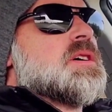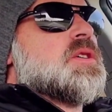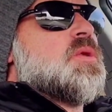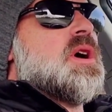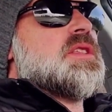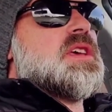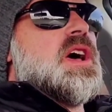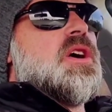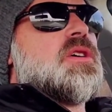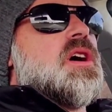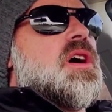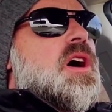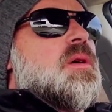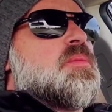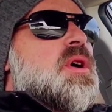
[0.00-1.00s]
quite the
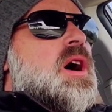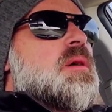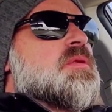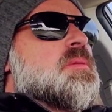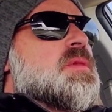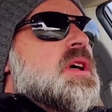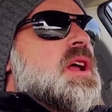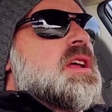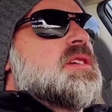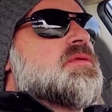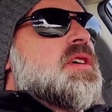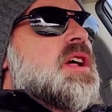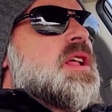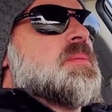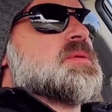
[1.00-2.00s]
alcohol problem that I
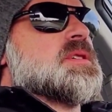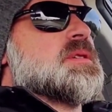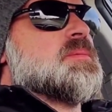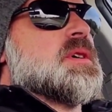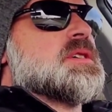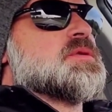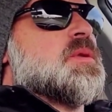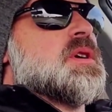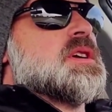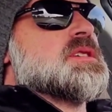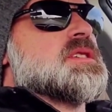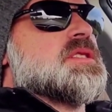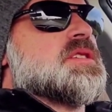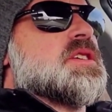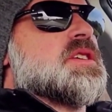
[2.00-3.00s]
developed in my 20s
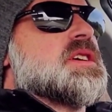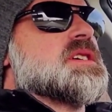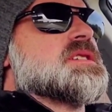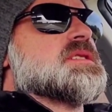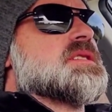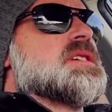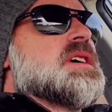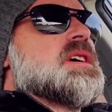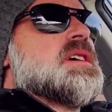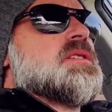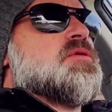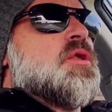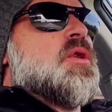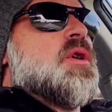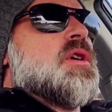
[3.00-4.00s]
and 30s
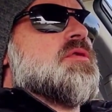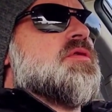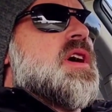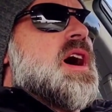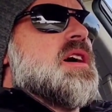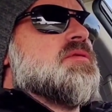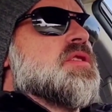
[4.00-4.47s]
for 5